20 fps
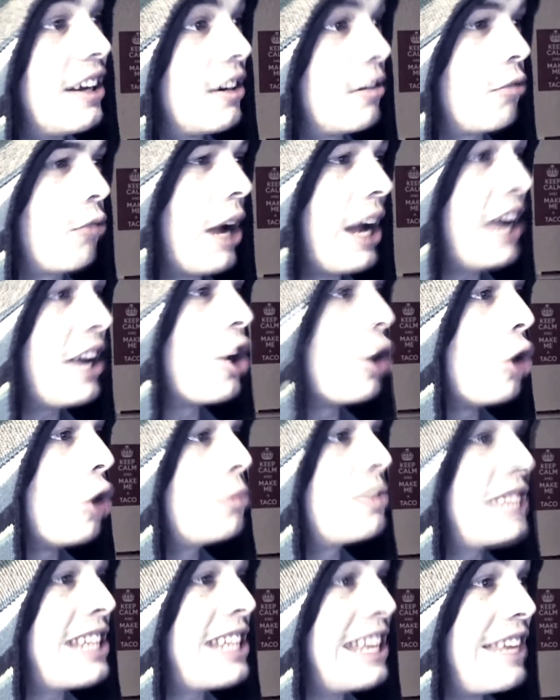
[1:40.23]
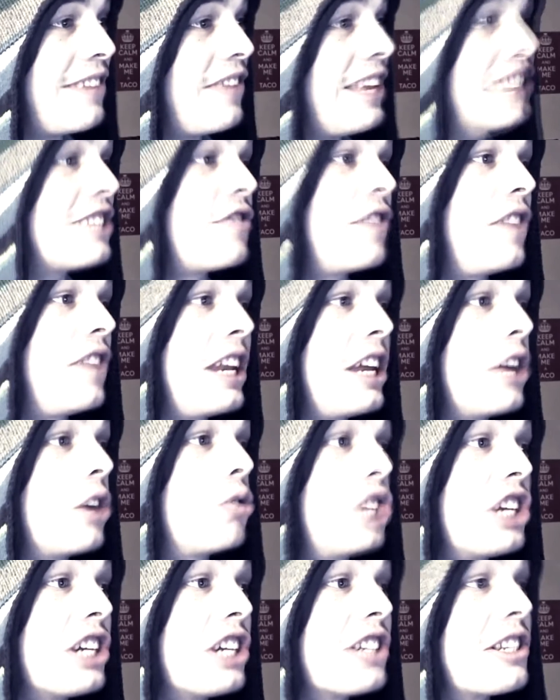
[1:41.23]
Ryan Holmes TV's video
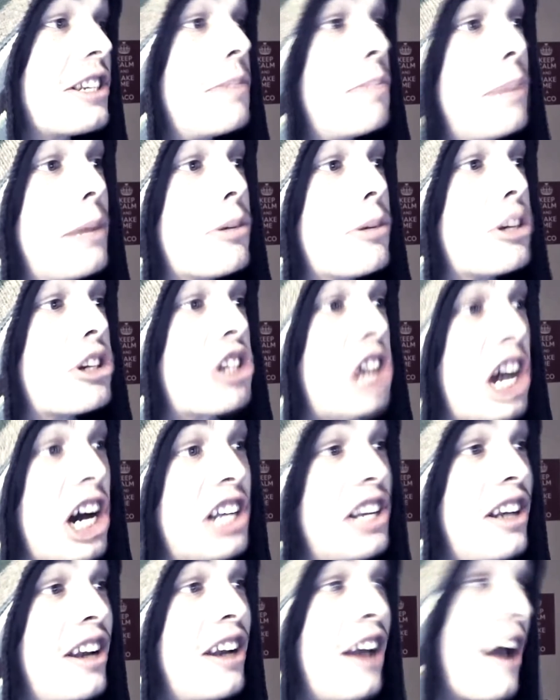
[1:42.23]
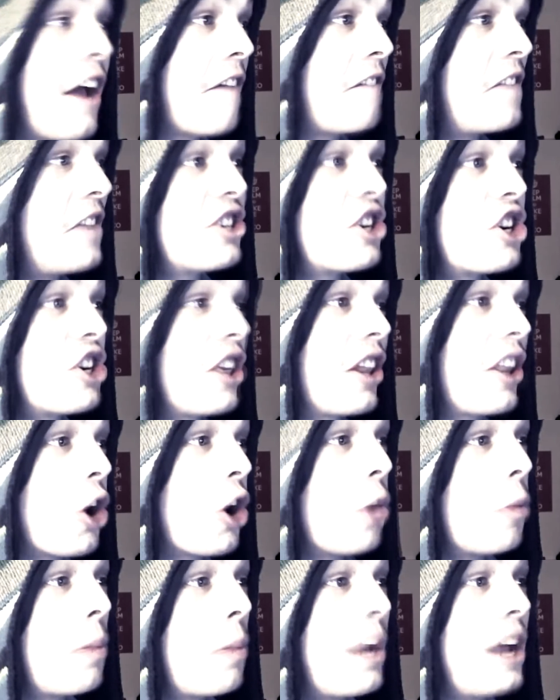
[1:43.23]
Justin Bieber's cousin featured on the
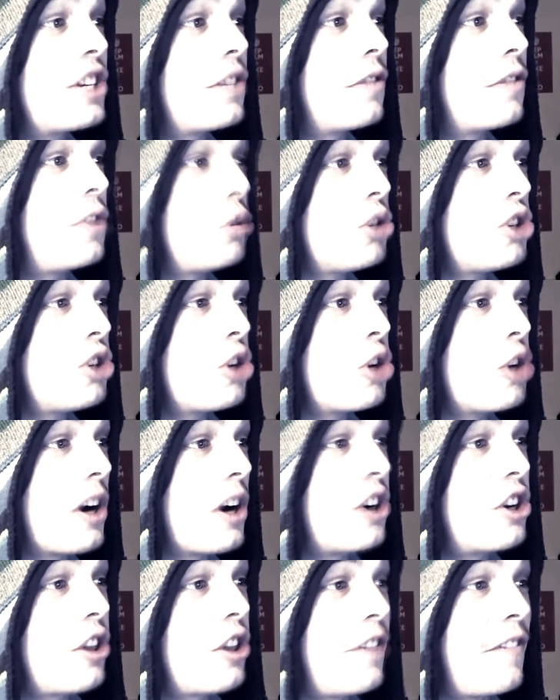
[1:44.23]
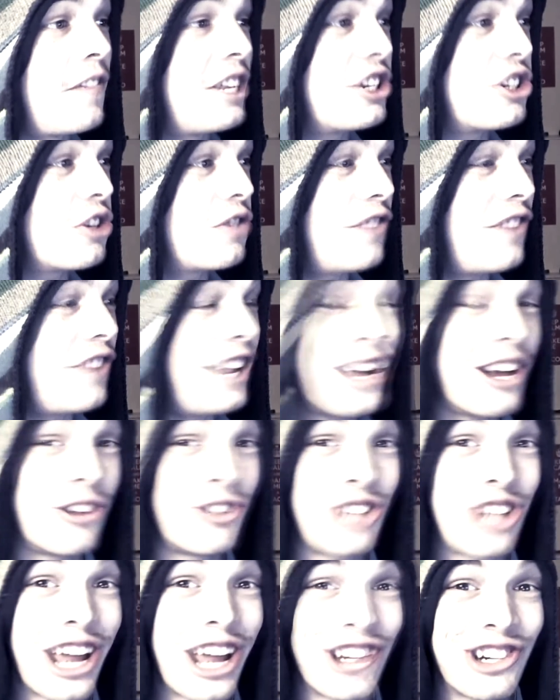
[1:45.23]
homepage of YouTube under the featured video
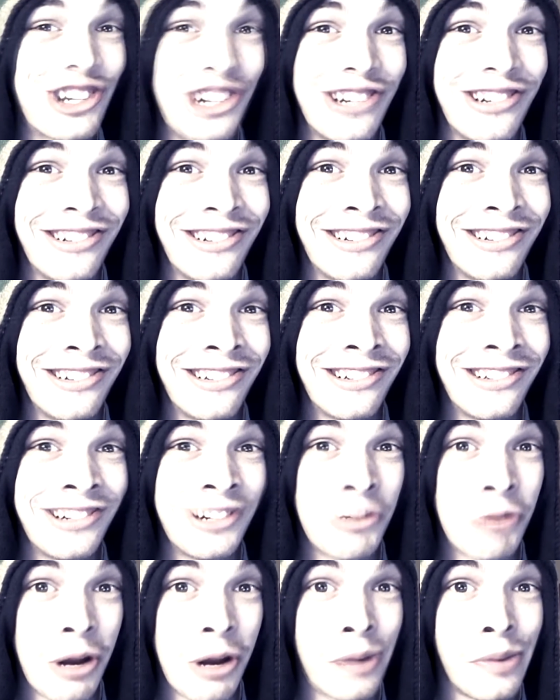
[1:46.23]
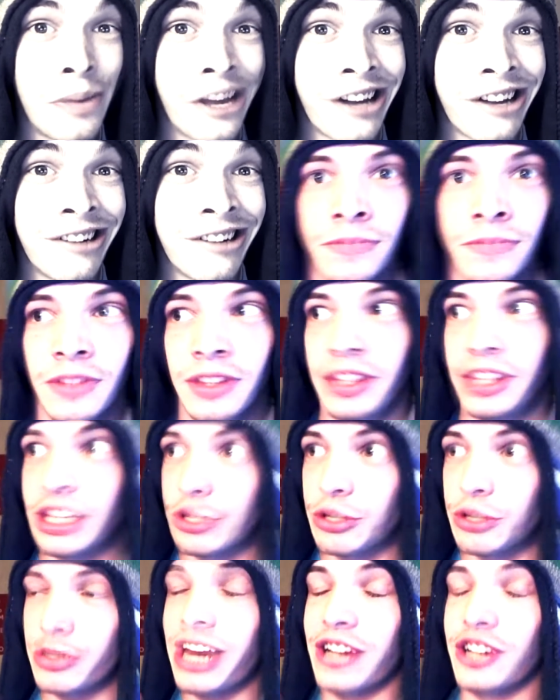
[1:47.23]
section. Twit pick. This was
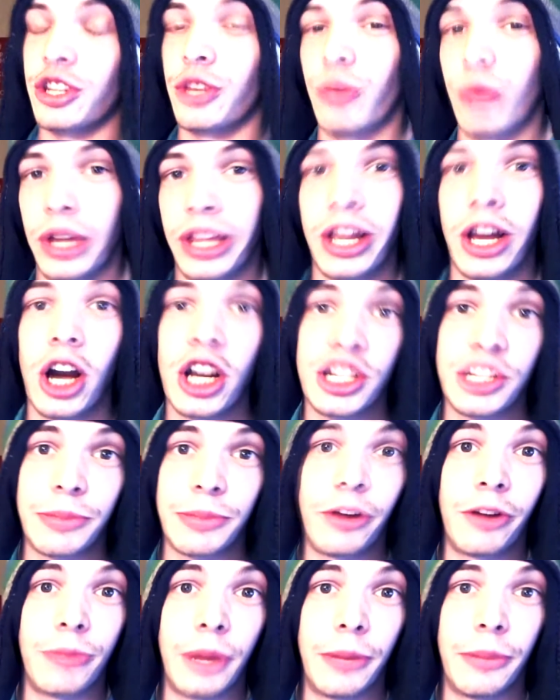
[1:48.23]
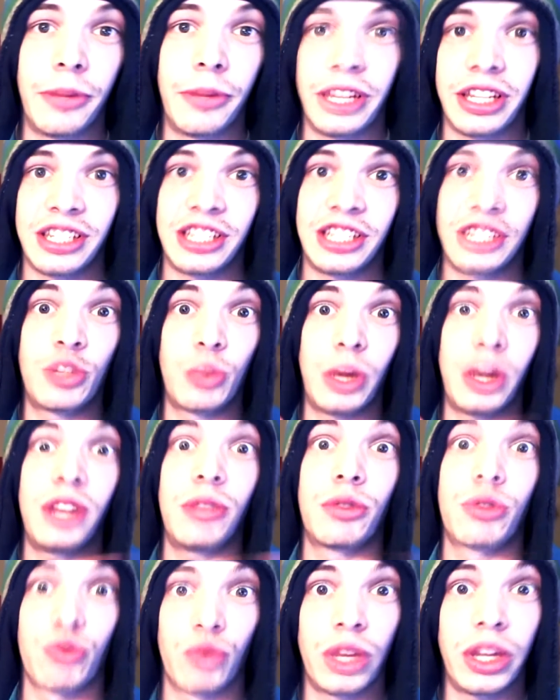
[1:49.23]
actually really awesome. I remember this. This is when it was
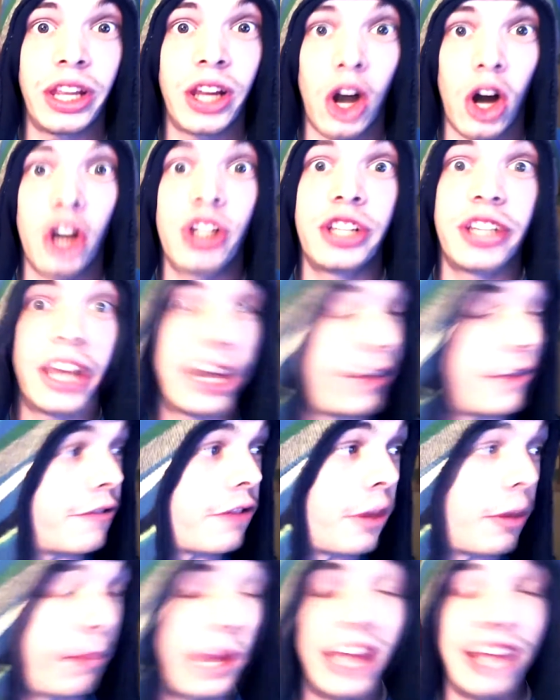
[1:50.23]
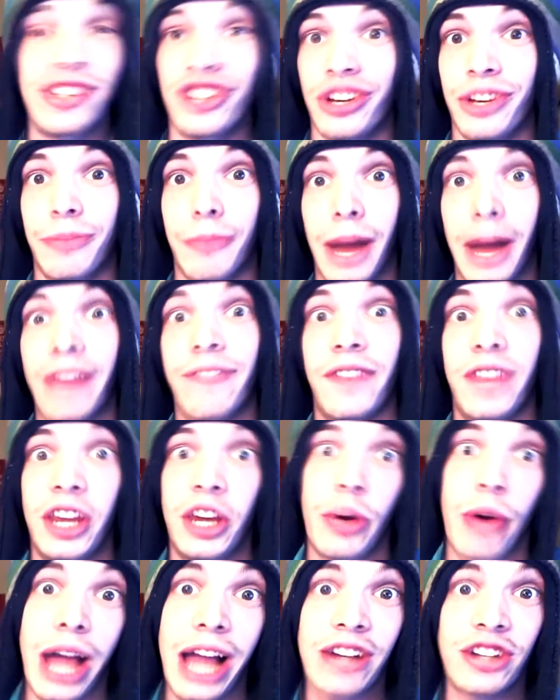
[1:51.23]
really hard to get on the front page and my video
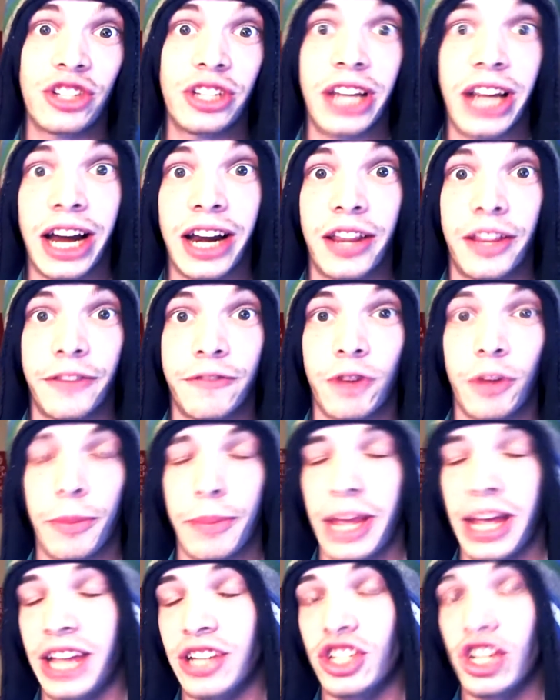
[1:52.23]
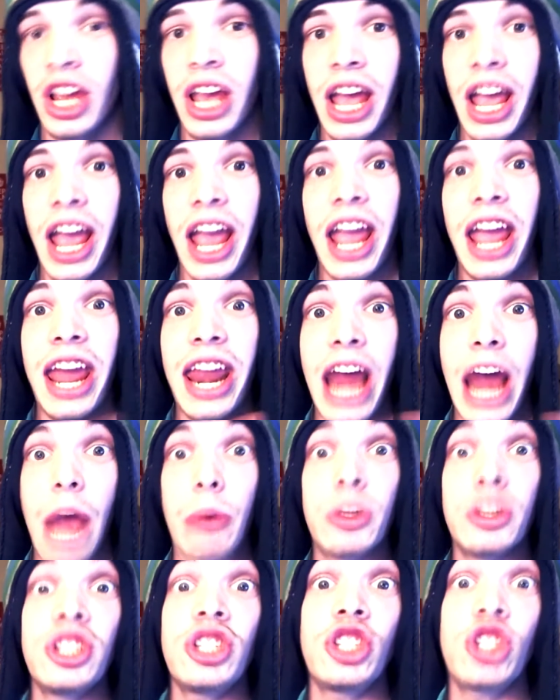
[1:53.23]
actually got on the front page. And I
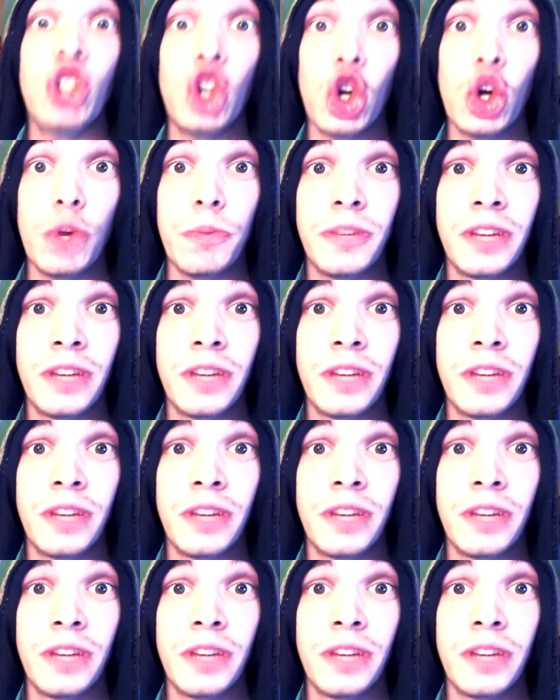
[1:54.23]
was soup.